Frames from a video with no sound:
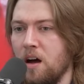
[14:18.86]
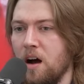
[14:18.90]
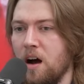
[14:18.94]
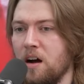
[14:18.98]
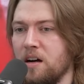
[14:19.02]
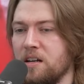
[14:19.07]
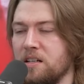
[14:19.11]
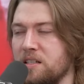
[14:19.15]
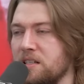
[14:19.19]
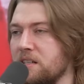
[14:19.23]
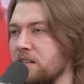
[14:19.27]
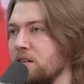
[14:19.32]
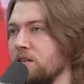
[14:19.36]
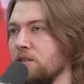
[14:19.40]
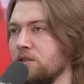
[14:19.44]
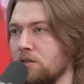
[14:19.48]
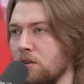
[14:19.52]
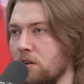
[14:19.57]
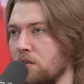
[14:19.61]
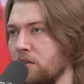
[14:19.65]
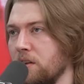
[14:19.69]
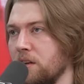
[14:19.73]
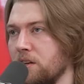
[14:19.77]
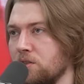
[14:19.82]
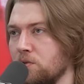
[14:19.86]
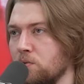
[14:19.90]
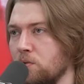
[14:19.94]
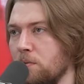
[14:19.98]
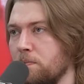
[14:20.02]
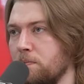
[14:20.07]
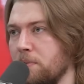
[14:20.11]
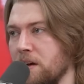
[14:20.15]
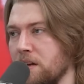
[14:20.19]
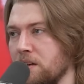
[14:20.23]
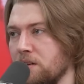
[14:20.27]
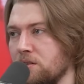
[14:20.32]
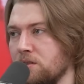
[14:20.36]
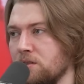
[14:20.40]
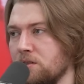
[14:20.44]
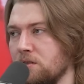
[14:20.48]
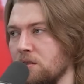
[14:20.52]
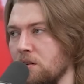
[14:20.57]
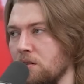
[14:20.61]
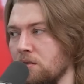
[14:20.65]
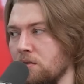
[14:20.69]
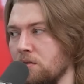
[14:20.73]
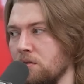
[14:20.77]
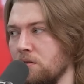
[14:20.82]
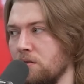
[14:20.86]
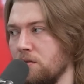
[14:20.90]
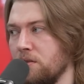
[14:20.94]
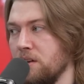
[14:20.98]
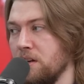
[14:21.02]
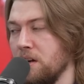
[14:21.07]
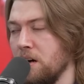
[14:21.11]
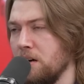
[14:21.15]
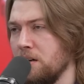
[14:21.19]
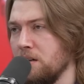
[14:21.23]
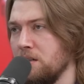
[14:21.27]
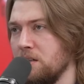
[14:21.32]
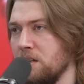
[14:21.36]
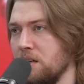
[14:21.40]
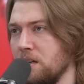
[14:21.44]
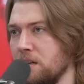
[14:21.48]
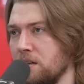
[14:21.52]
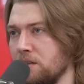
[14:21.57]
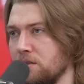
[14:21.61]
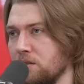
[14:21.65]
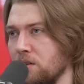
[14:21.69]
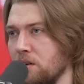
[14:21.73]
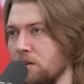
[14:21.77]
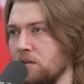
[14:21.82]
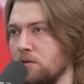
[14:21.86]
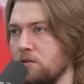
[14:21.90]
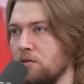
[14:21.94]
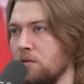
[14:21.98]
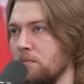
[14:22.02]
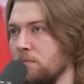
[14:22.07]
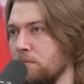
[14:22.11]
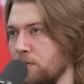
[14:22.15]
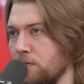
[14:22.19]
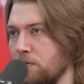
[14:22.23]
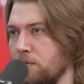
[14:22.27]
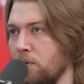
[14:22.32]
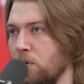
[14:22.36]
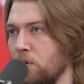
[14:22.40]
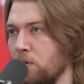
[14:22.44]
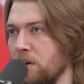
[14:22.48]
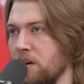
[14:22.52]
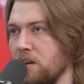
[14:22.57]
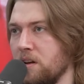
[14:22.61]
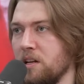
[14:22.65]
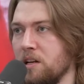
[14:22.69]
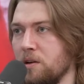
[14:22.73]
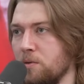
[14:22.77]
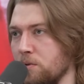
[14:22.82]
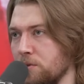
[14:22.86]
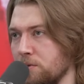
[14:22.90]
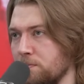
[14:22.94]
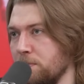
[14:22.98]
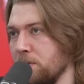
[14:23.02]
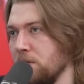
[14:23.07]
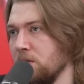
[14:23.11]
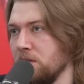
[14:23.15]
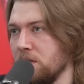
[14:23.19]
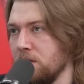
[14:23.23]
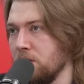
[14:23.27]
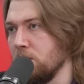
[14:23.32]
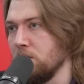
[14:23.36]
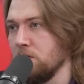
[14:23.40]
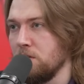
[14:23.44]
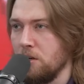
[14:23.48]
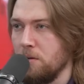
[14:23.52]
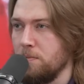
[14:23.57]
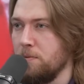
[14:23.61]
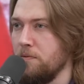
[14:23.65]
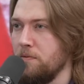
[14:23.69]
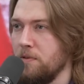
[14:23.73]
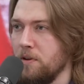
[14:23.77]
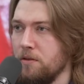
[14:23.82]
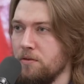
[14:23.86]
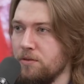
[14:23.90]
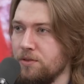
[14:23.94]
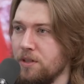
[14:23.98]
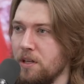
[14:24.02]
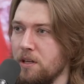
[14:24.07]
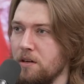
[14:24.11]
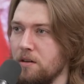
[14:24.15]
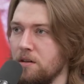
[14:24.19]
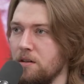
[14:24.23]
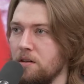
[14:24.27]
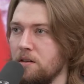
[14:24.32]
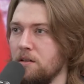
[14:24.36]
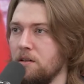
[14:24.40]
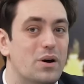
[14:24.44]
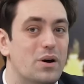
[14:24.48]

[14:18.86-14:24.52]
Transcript: ideas on this were based on the ideas that had come before it, and he was building on top of those then?